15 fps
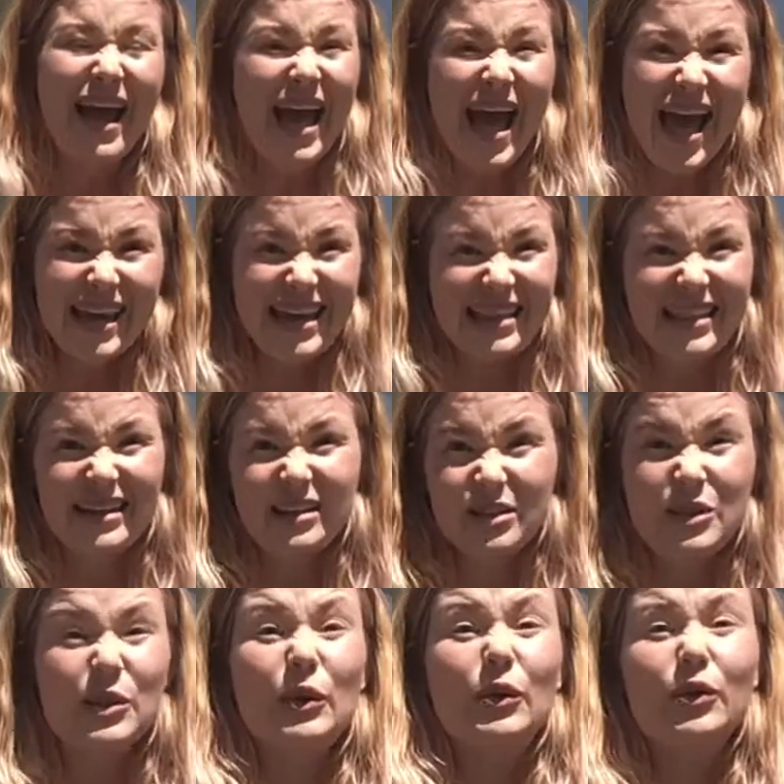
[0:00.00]
anything
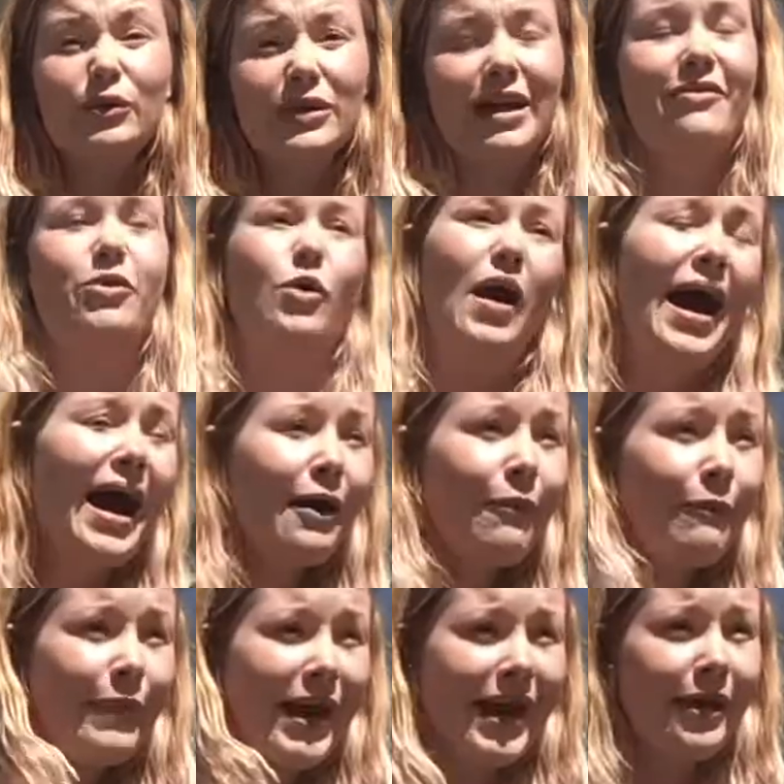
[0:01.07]
at all, if you're
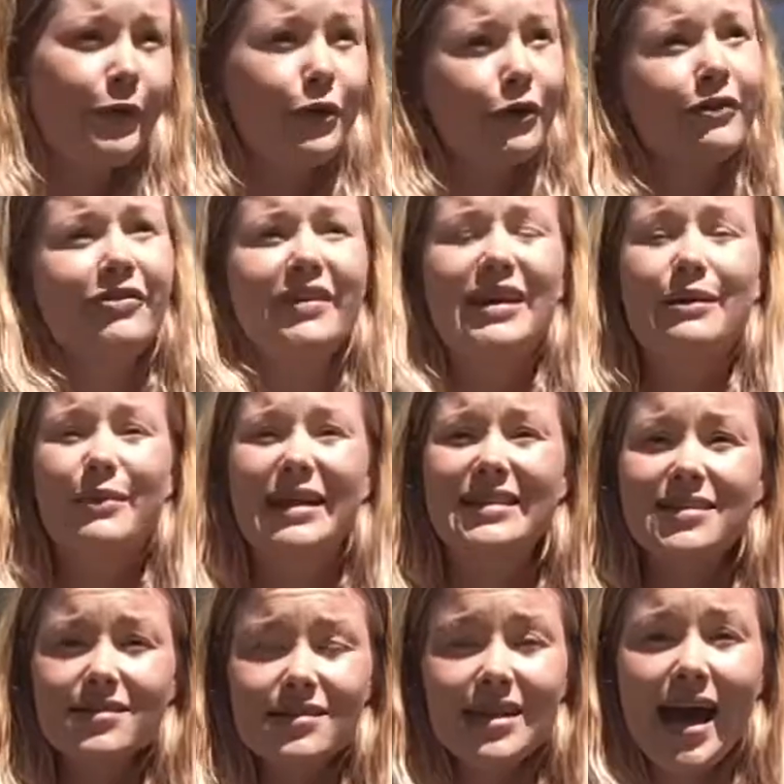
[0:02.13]
happy or you'll feel a bit
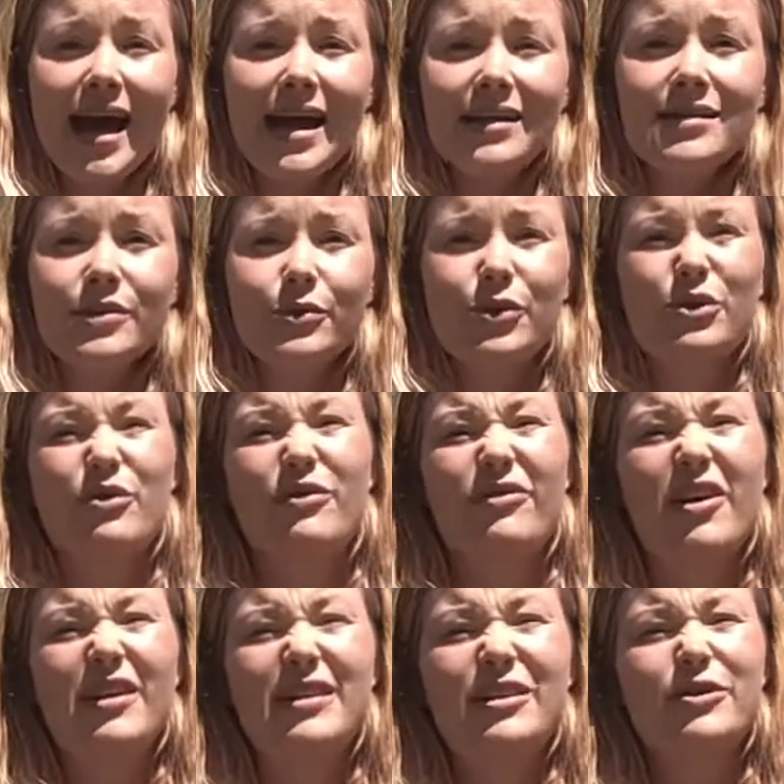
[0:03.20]
sad, or you're
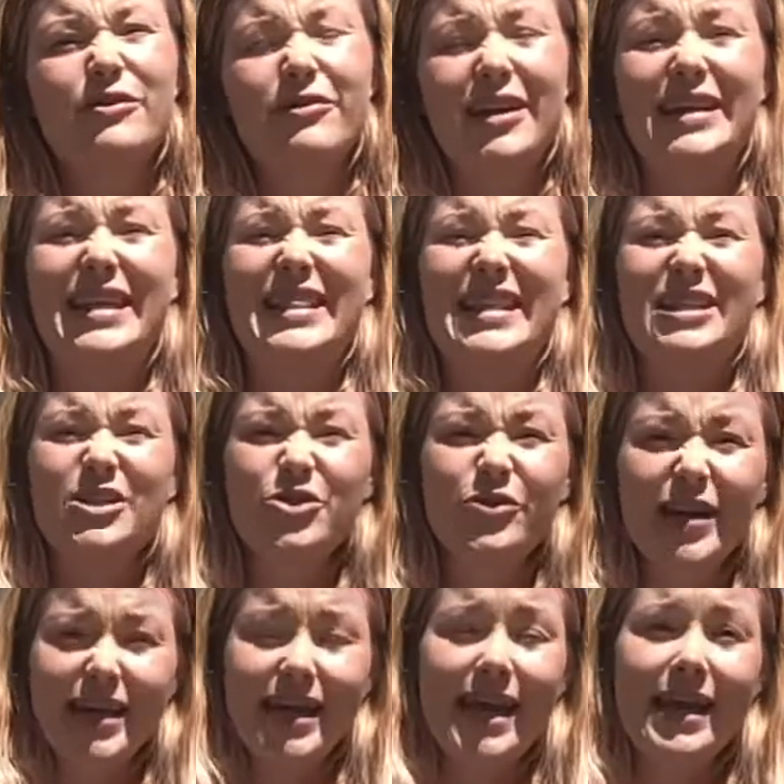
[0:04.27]
finding things
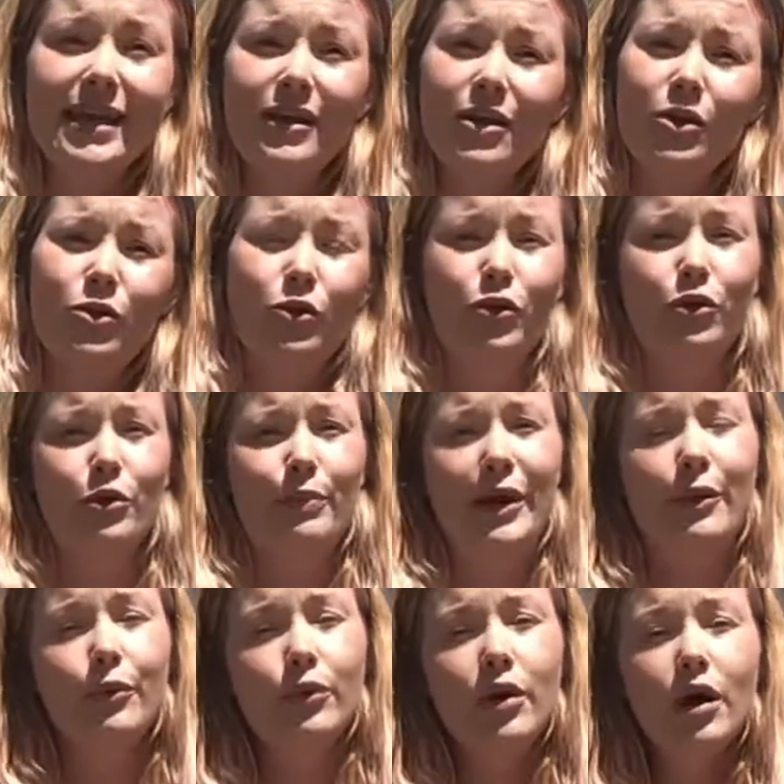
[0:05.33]
tricky, or you're a bit
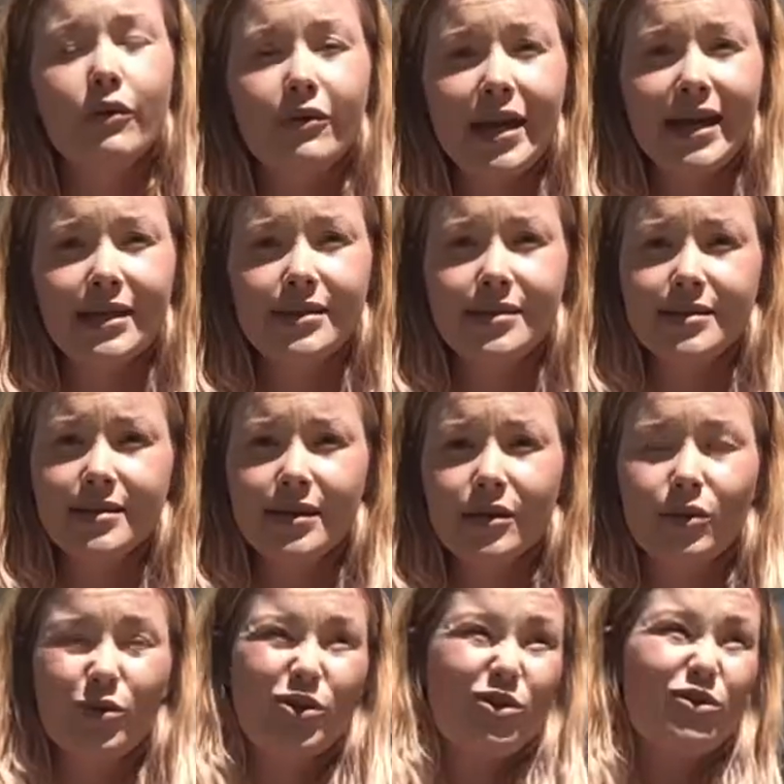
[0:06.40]
worried,
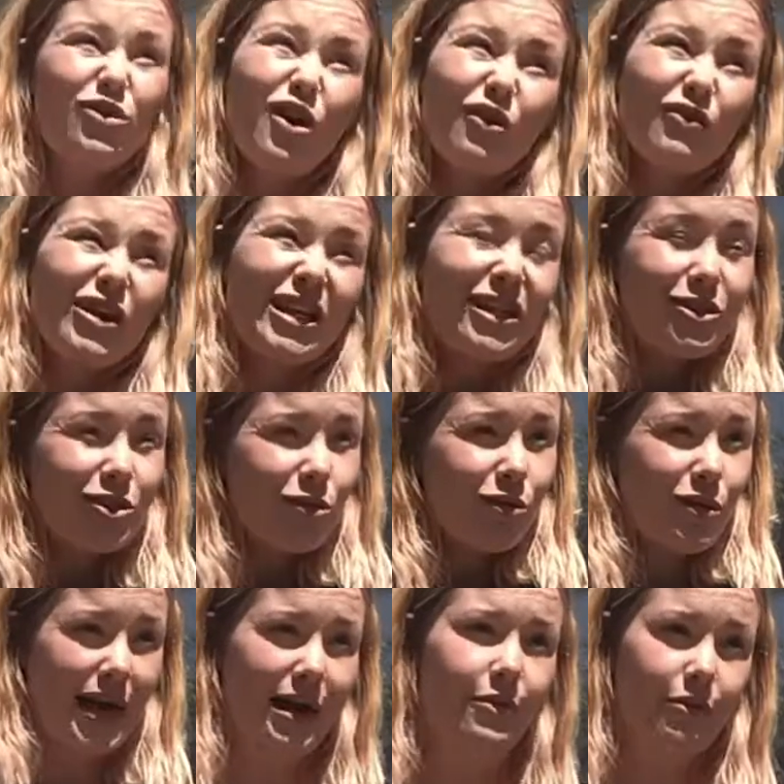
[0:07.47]
or you're not really sure
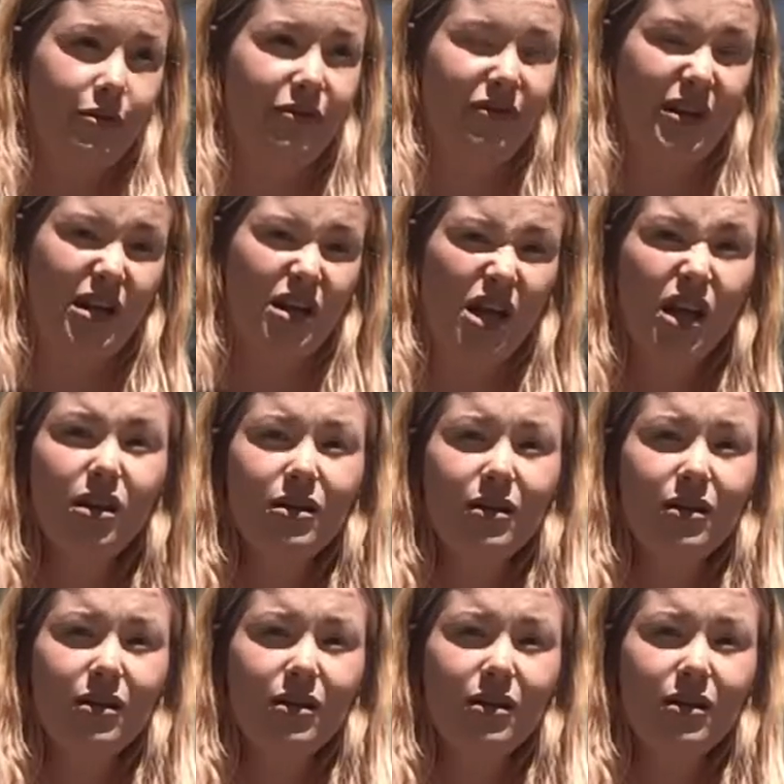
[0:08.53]
how you're feeling,